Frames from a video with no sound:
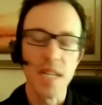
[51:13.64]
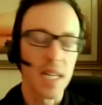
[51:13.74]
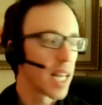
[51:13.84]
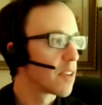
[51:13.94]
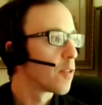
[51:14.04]
would
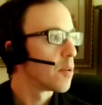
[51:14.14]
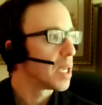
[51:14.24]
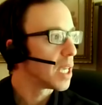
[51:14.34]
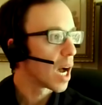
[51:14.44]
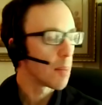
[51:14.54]
say, like, for
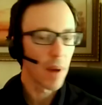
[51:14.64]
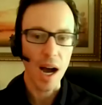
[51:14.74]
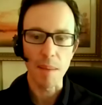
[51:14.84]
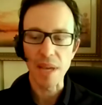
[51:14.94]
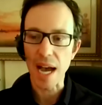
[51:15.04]
me, I'm
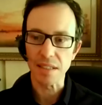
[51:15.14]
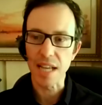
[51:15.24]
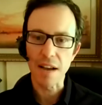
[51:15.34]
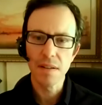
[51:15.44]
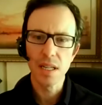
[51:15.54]

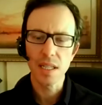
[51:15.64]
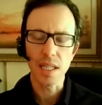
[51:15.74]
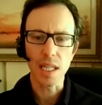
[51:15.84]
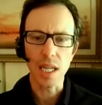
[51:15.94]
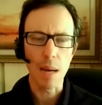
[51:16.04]

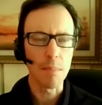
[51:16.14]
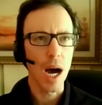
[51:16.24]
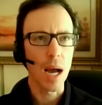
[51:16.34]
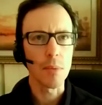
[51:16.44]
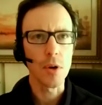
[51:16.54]
definitely
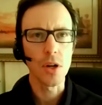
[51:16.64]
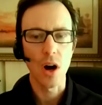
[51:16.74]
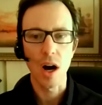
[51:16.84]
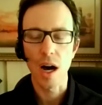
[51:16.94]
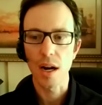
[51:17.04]
I'm
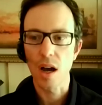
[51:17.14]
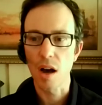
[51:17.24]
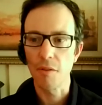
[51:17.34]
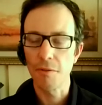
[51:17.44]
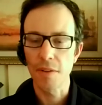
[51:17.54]
not
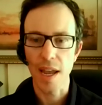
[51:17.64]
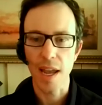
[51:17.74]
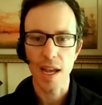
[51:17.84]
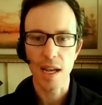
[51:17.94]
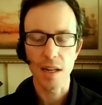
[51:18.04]
a
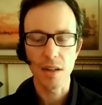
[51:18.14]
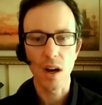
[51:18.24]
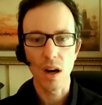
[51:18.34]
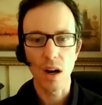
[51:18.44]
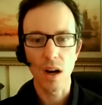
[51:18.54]
fan
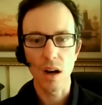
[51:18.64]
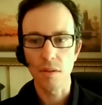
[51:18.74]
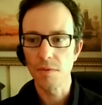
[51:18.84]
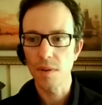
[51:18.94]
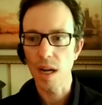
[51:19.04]

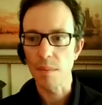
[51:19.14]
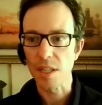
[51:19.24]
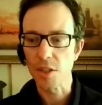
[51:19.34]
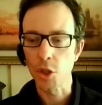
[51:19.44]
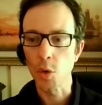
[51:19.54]
of, I
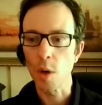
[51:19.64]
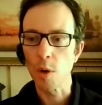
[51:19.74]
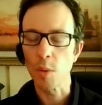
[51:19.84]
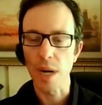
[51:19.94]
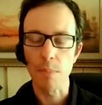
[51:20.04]
mean, it's
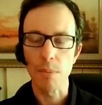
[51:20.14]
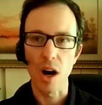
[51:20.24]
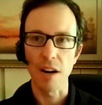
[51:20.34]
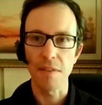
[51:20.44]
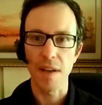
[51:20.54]
doable, but I'm
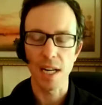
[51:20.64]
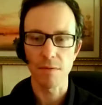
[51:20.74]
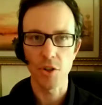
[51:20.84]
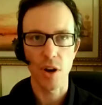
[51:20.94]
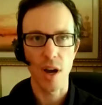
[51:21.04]
not a fan
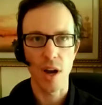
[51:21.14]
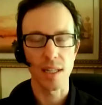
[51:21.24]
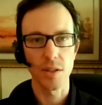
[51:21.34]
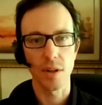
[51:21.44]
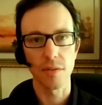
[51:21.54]
of
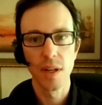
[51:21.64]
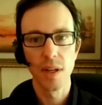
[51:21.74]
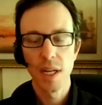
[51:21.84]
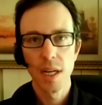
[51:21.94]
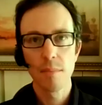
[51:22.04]
trying to sort
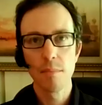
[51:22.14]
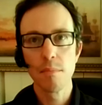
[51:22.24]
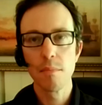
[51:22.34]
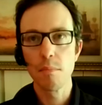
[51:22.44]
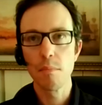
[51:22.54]
of
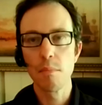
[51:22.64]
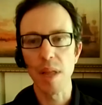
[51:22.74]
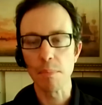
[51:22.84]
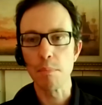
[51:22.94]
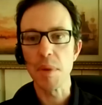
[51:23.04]

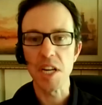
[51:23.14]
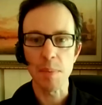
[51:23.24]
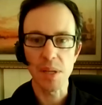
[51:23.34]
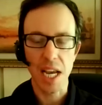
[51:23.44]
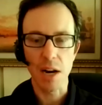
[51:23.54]
like
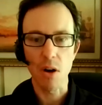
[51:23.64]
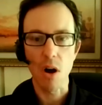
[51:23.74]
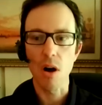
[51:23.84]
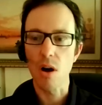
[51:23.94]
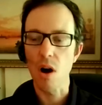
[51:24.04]
manipulate or
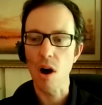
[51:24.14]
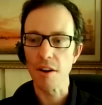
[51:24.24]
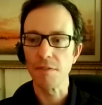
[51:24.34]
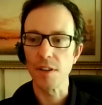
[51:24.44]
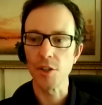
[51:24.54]

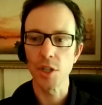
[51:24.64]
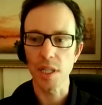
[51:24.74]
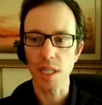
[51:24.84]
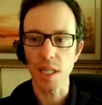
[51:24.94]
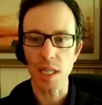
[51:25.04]

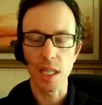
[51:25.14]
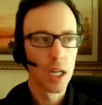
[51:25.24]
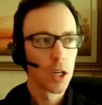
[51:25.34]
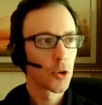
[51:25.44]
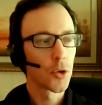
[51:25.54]
artificially
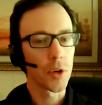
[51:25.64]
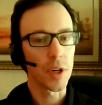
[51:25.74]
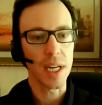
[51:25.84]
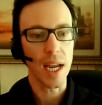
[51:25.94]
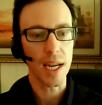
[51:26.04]

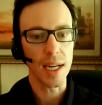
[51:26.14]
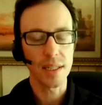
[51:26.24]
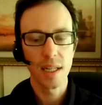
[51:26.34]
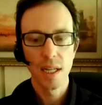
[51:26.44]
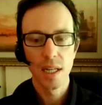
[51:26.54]

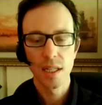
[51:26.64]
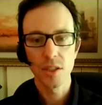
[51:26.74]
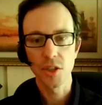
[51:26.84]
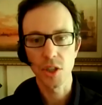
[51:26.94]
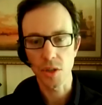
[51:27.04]
create
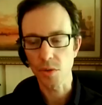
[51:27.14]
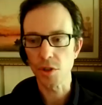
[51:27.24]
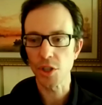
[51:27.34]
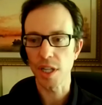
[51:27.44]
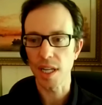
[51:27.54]

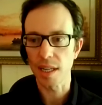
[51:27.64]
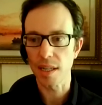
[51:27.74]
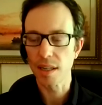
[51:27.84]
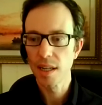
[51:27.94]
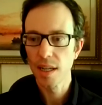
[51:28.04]
dilution